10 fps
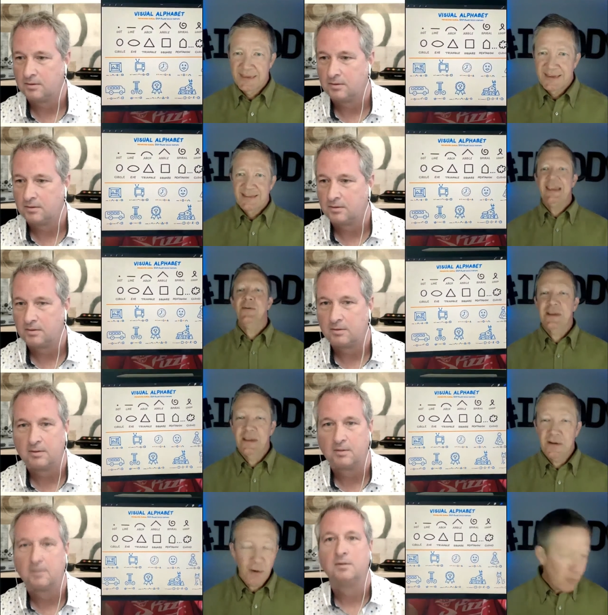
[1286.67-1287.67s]
Speaker 1: there that? There we
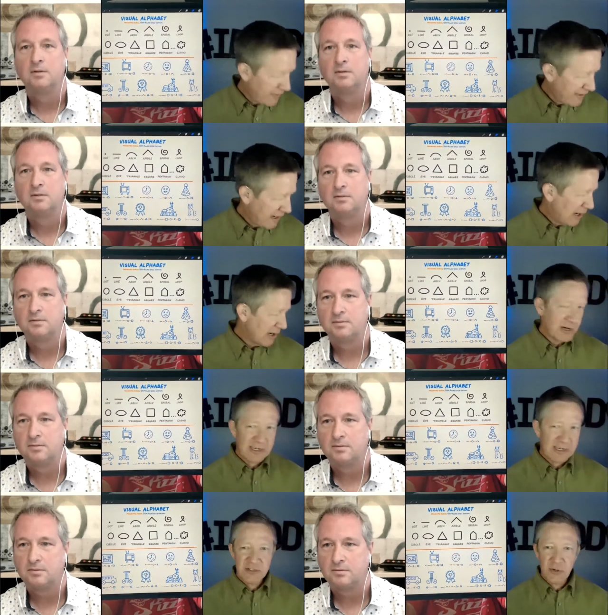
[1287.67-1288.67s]
go. Oh, the arc. I
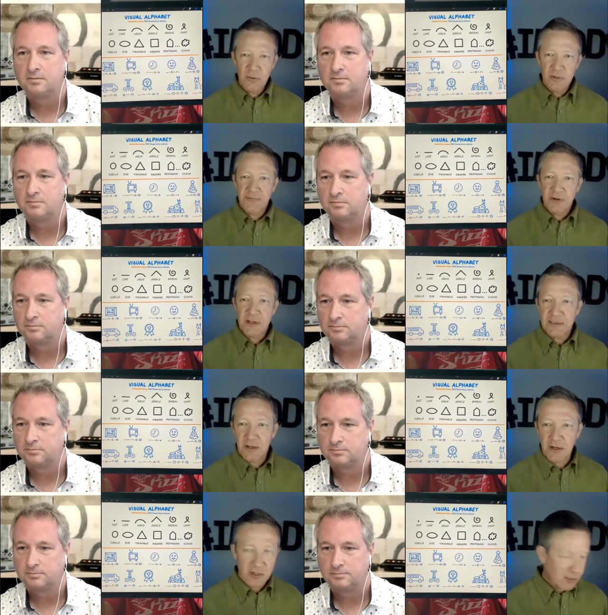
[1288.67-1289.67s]
totally forgot the
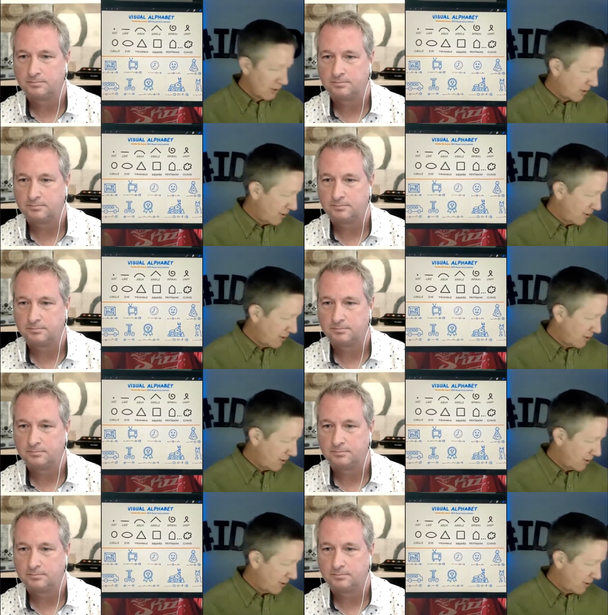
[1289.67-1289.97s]
arc.